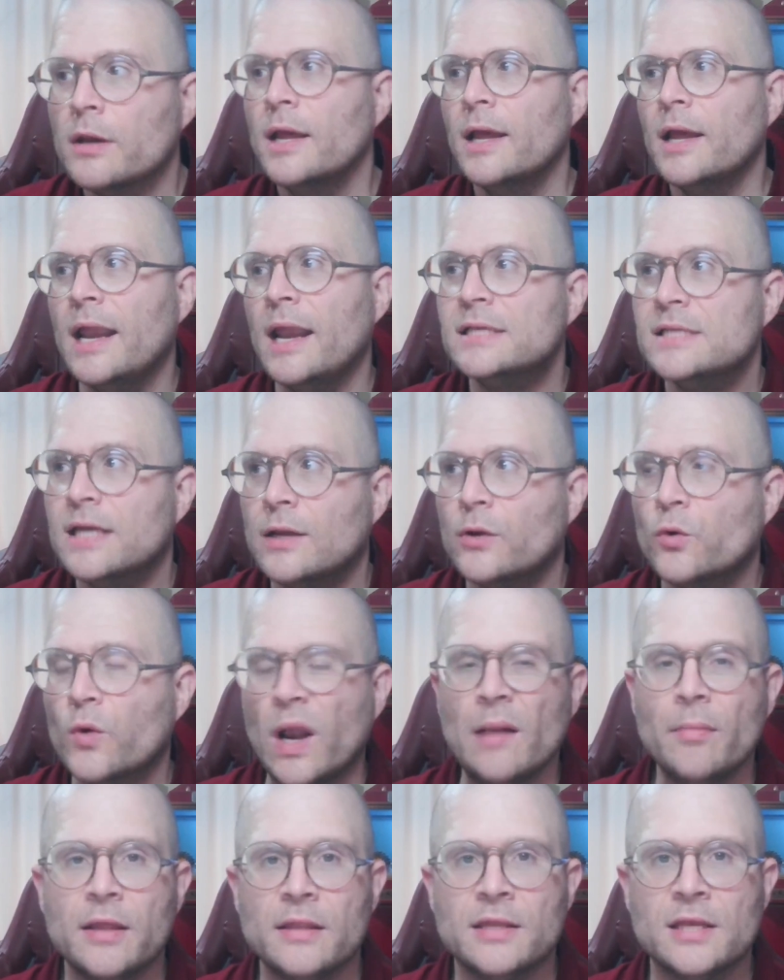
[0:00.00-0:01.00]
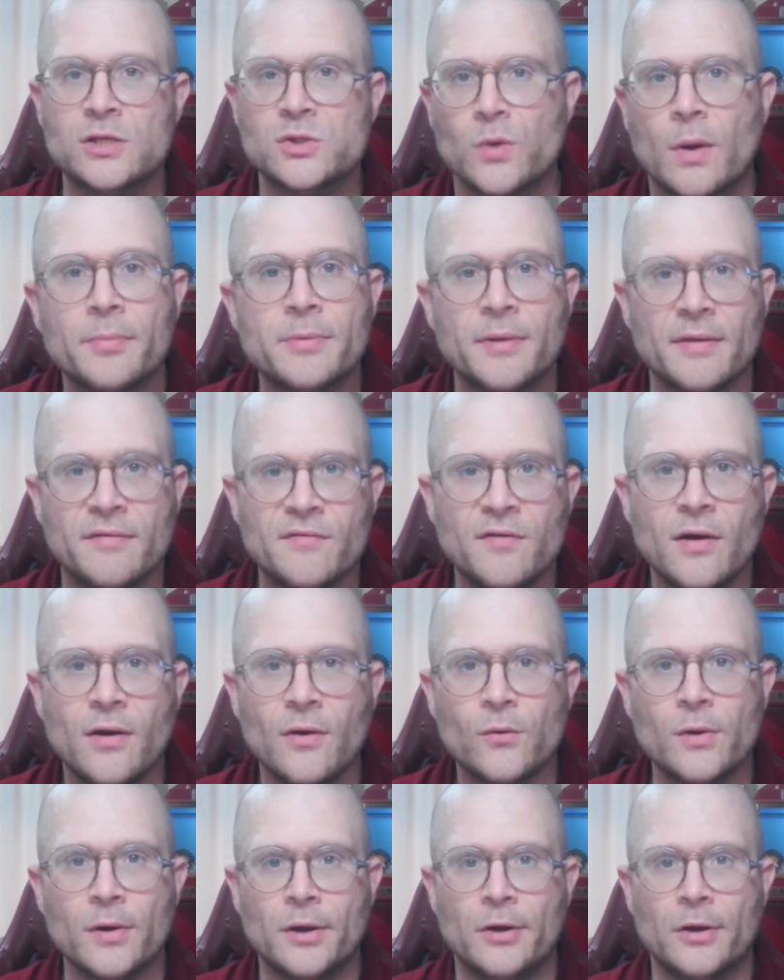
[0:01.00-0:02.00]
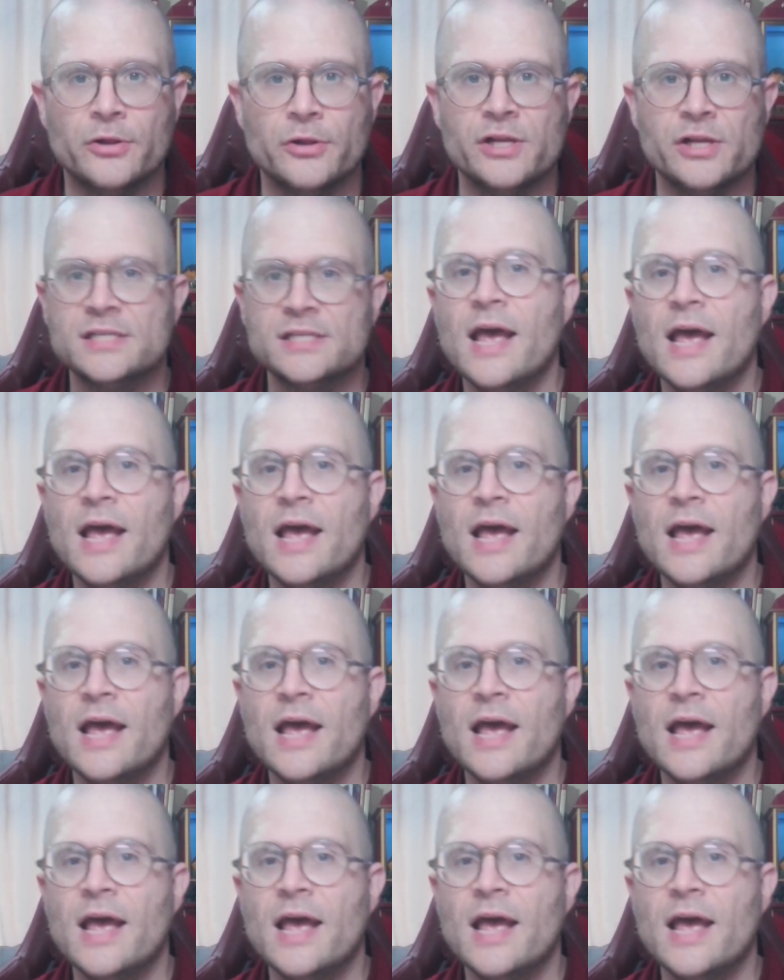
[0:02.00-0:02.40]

it is incredibly disruptive chronologies.